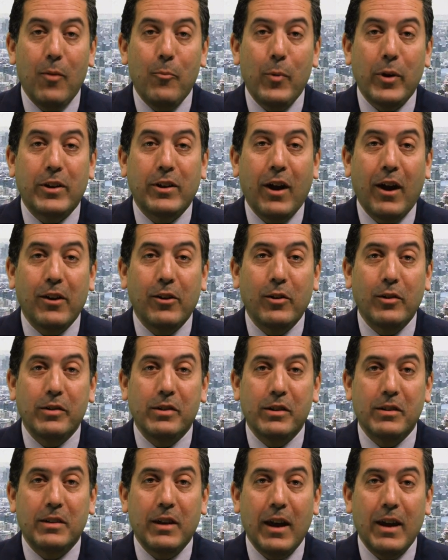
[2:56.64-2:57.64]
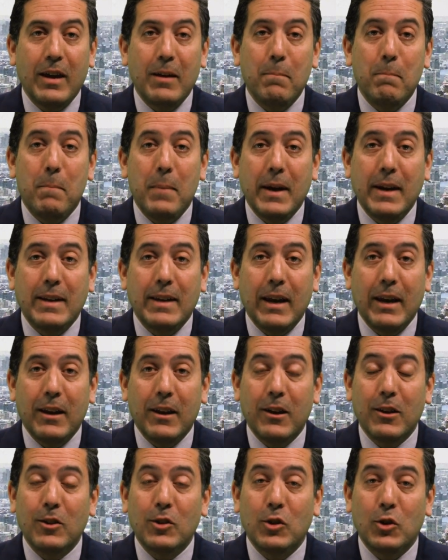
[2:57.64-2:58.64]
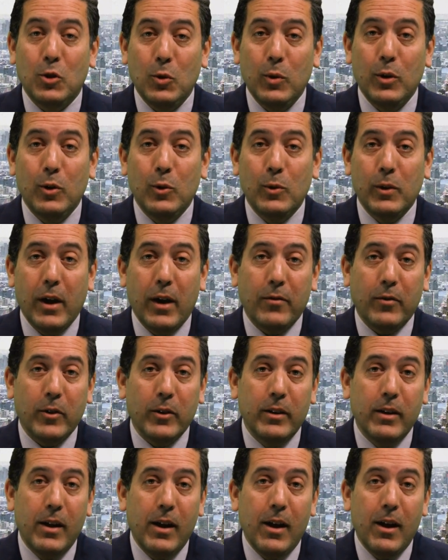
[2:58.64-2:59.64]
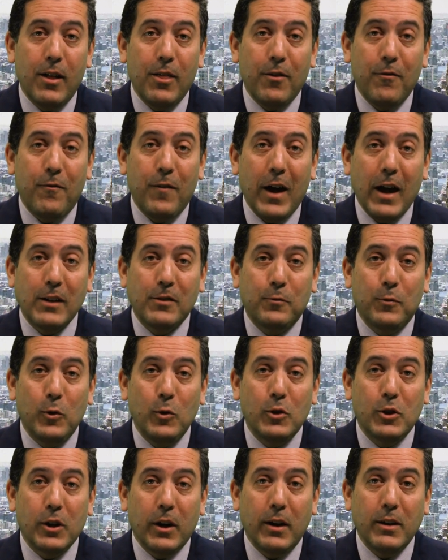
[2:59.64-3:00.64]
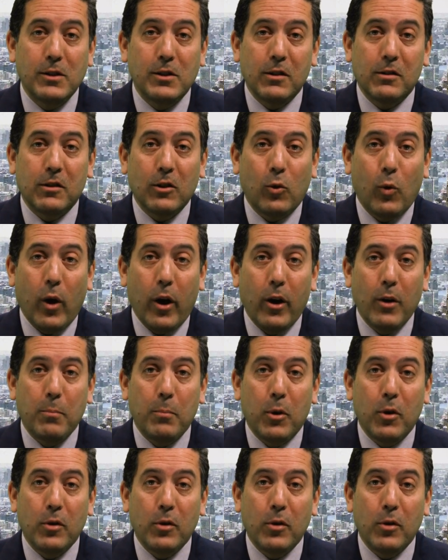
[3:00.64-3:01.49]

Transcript: McDonald's is taking big data to a new level. The fast food giant just acquired